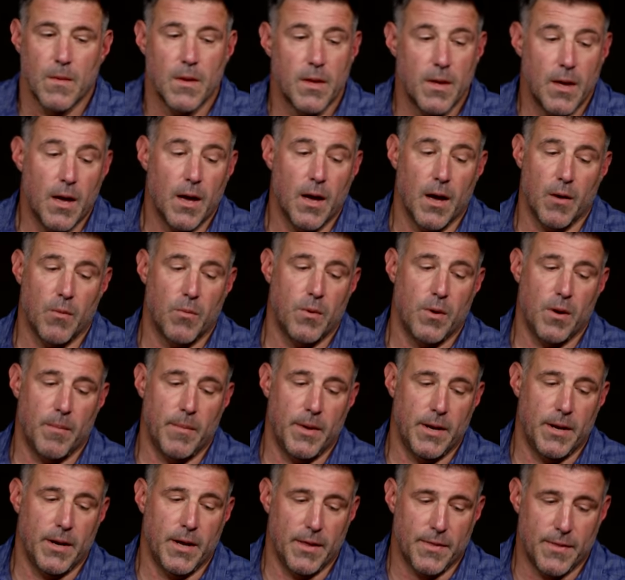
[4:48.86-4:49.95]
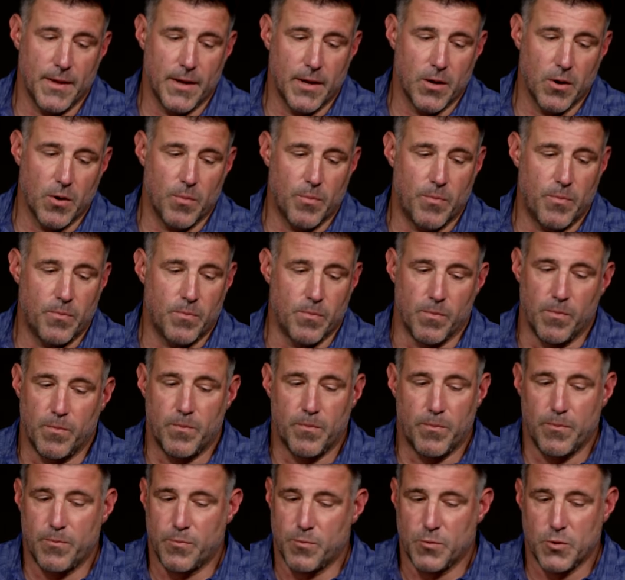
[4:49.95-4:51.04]
Yeah, I mean, I think he'll
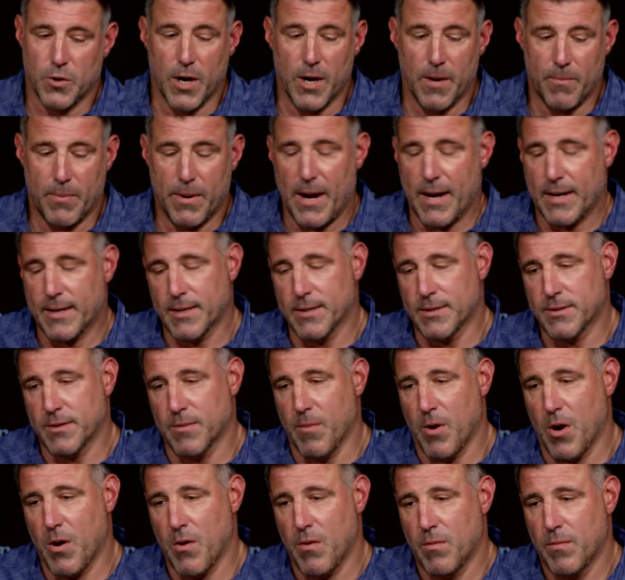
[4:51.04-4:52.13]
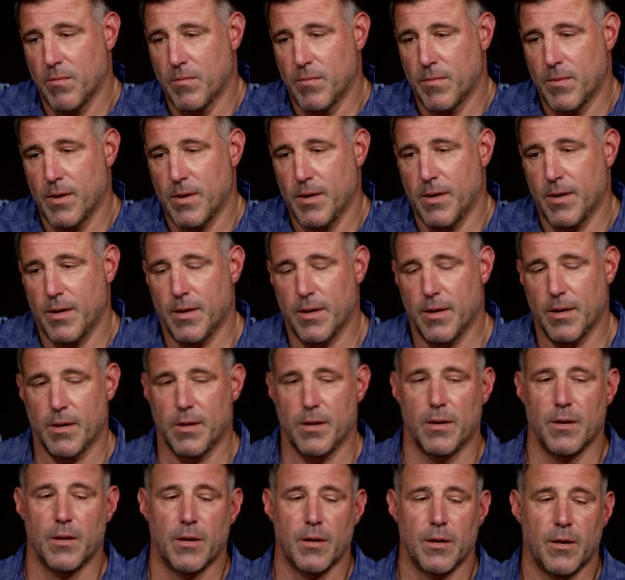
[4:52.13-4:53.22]
try to practice tomorrow.
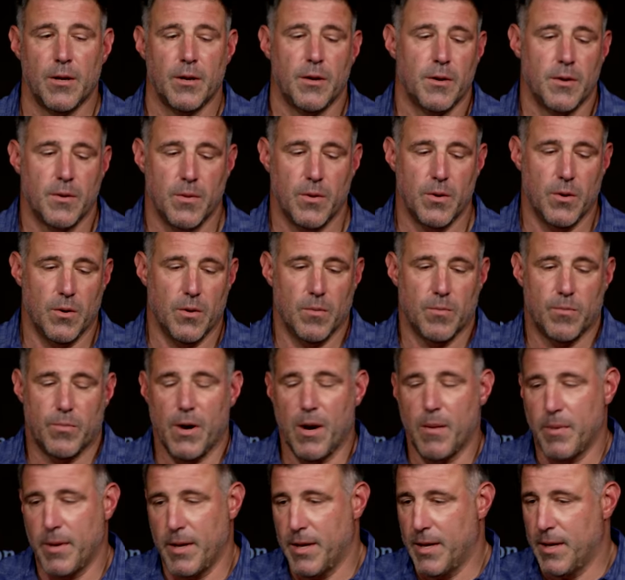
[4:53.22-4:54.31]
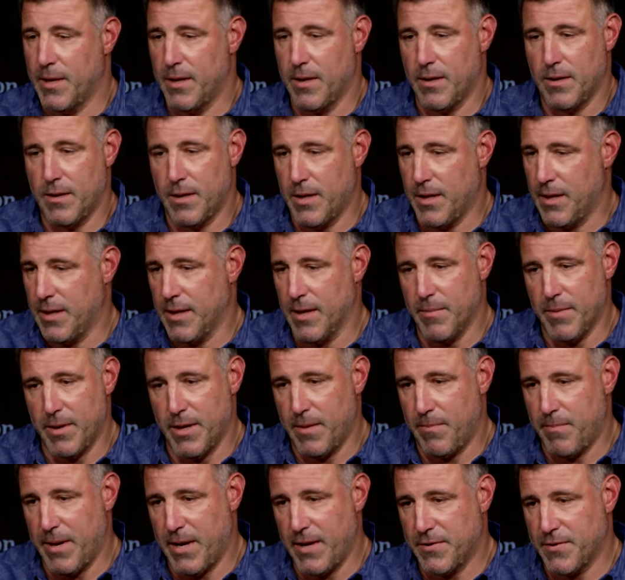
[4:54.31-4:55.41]
You know, probably in a
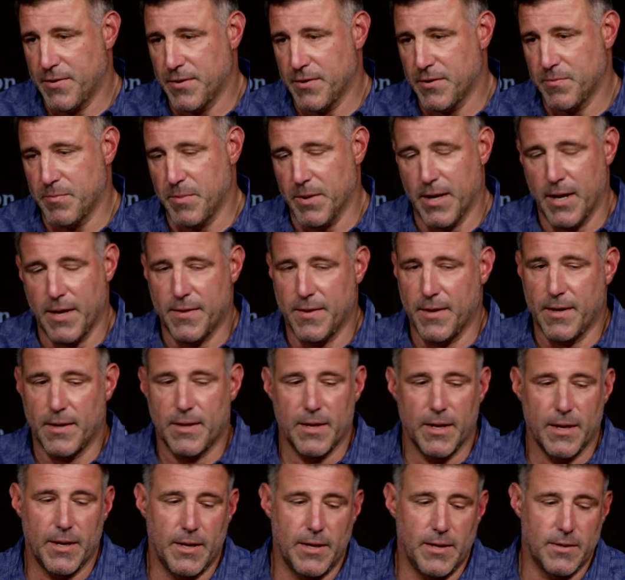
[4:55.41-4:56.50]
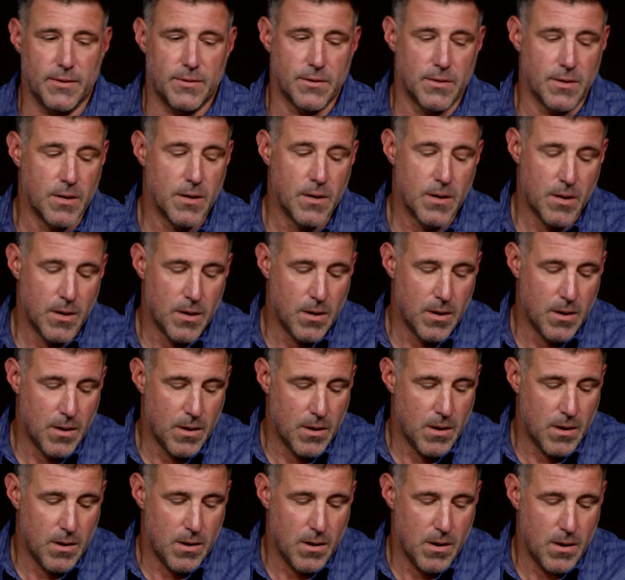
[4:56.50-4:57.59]
limited basis, but I think that he's
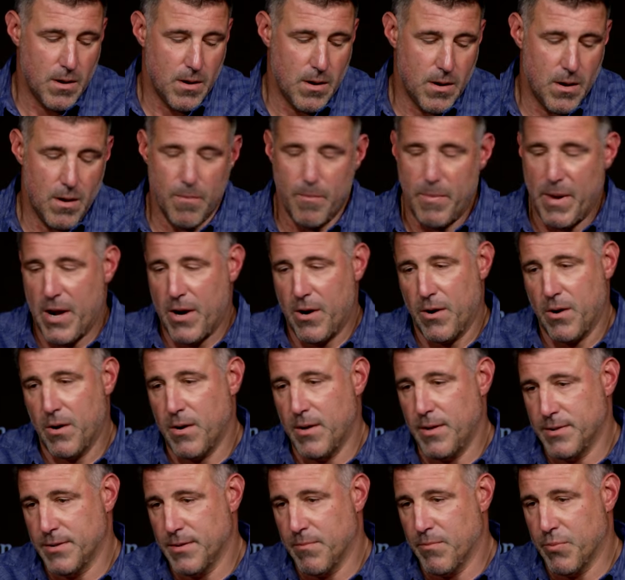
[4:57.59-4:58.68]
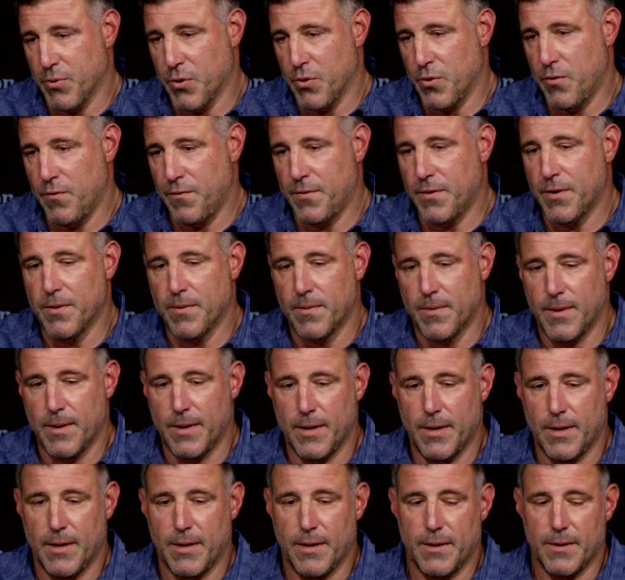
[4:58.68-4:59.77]
better. He's improved,
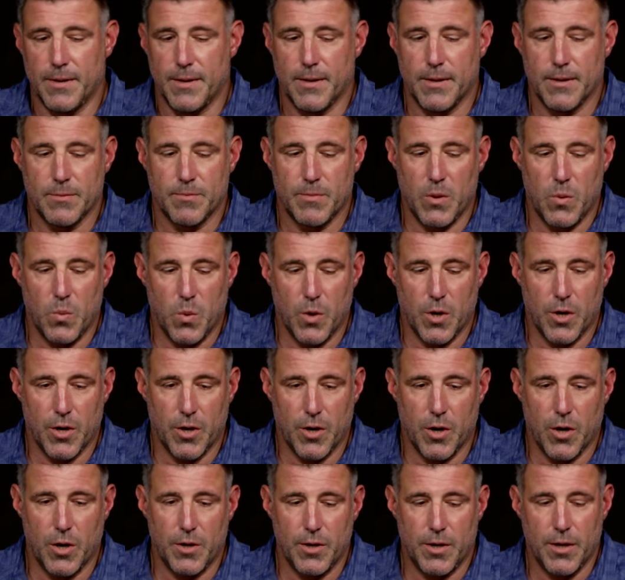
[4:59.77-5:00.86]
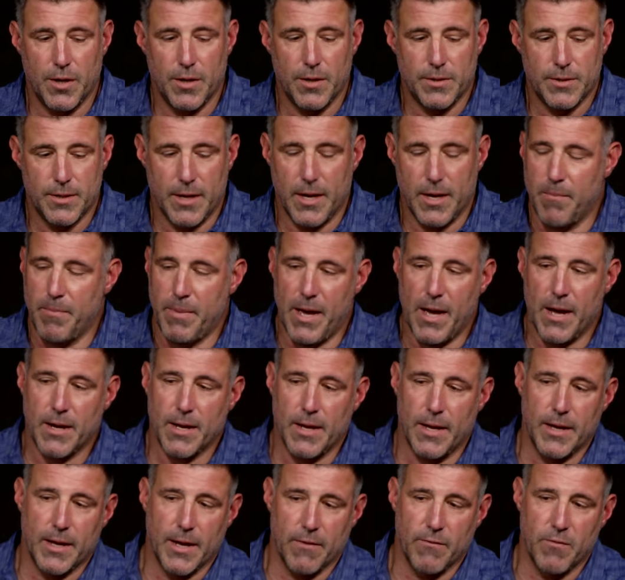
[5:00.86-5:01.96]
and he's been working hard to back
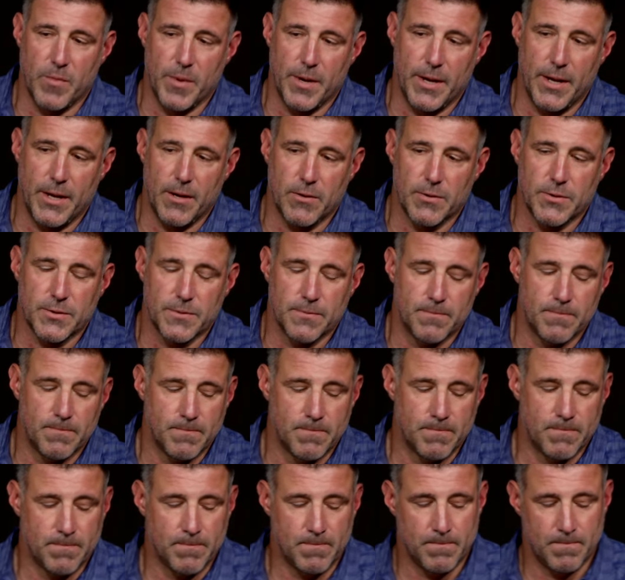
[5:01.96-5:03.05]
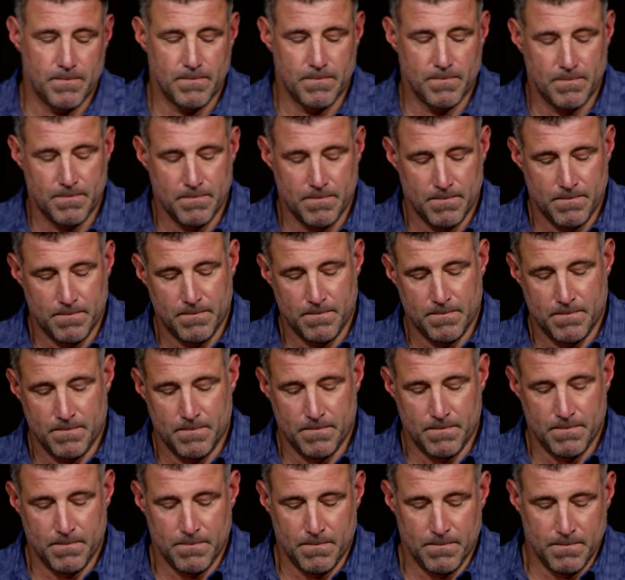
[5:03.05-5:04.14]
like everybody else. Do you feel like it's important to get
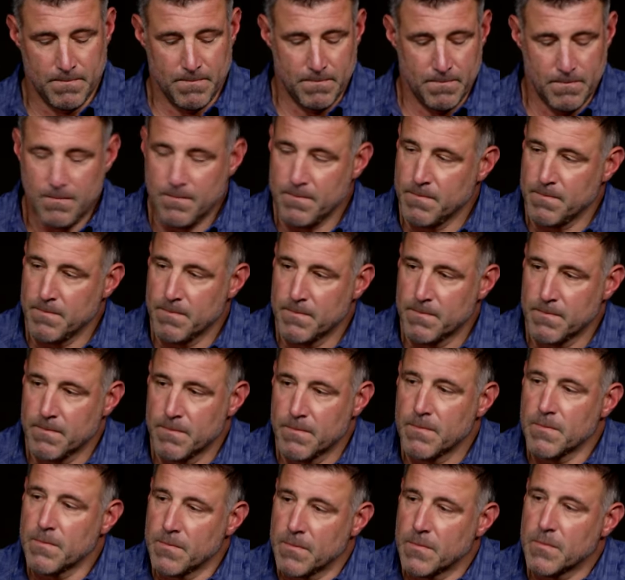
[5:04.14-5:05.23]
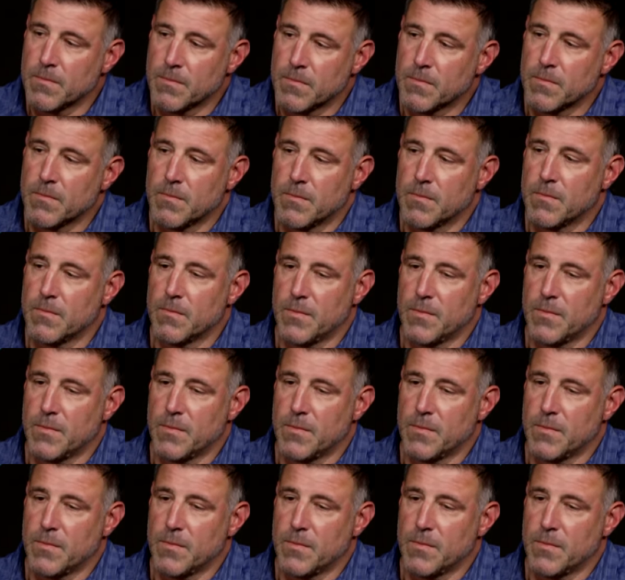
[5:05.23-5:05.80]
him work if he's able to do